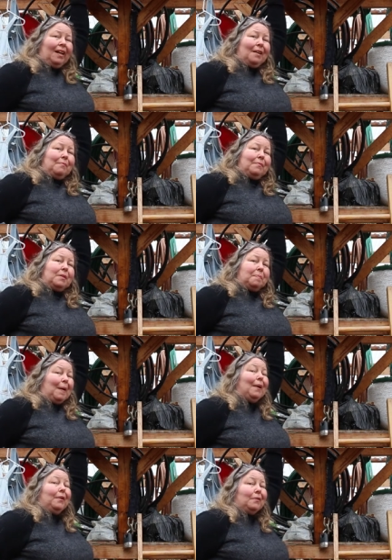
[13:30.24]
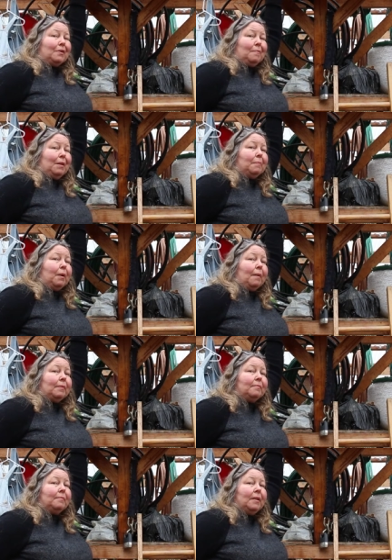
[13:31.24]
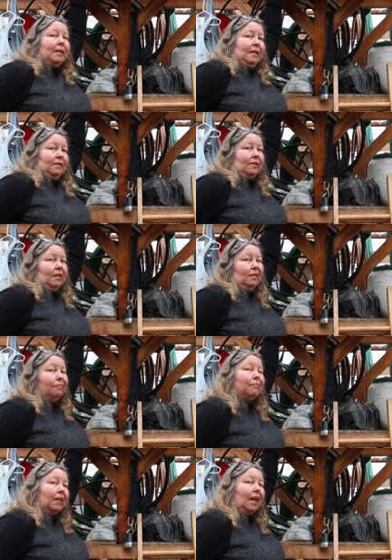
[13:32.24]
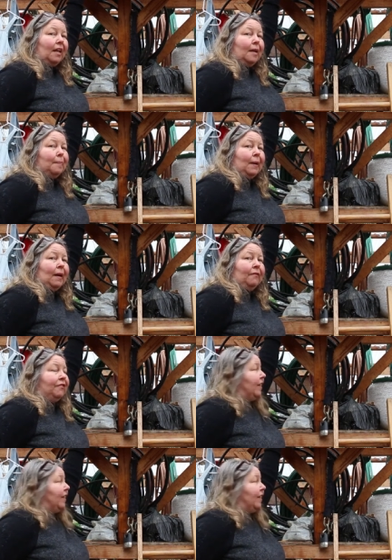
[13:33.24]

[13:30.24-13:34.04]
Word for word: um, spiders can be a problem. So got to keep an eye out for